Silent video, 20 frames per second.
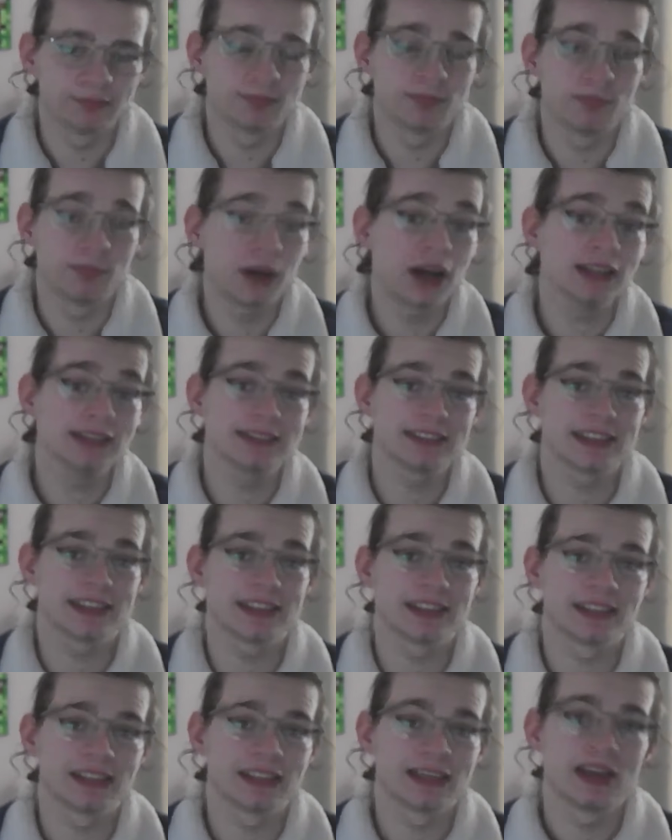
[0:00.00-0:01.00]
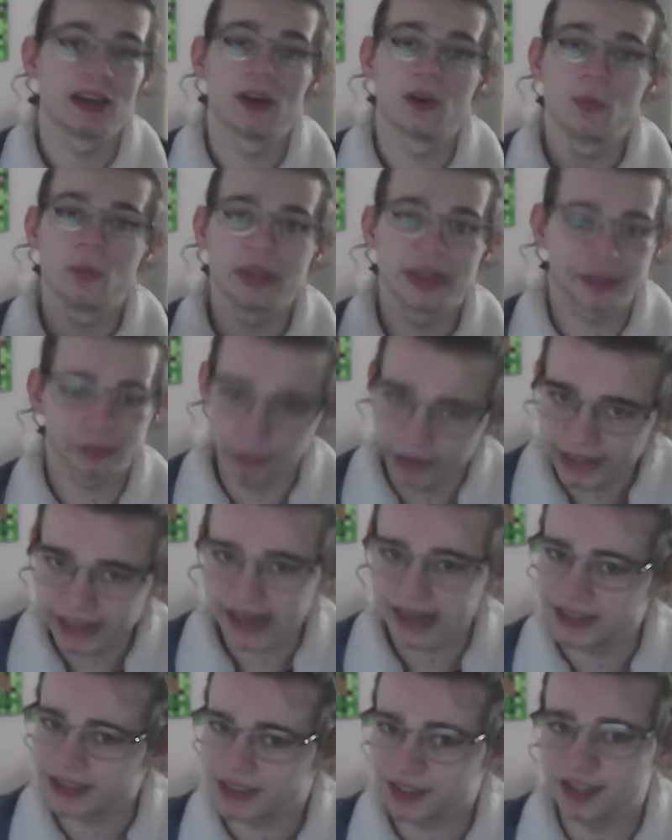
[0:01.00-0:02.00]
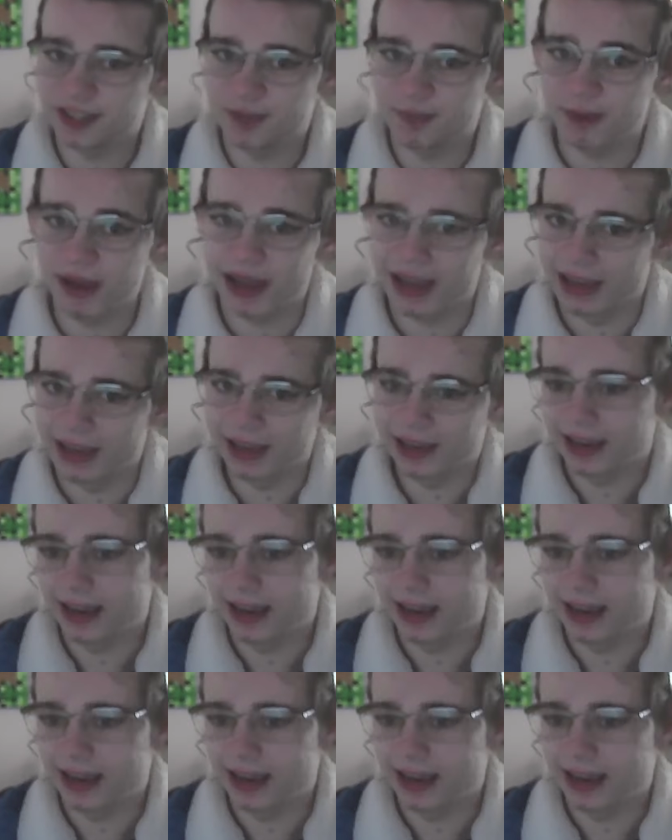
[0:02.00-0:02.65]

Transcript: But with 3 days to spare,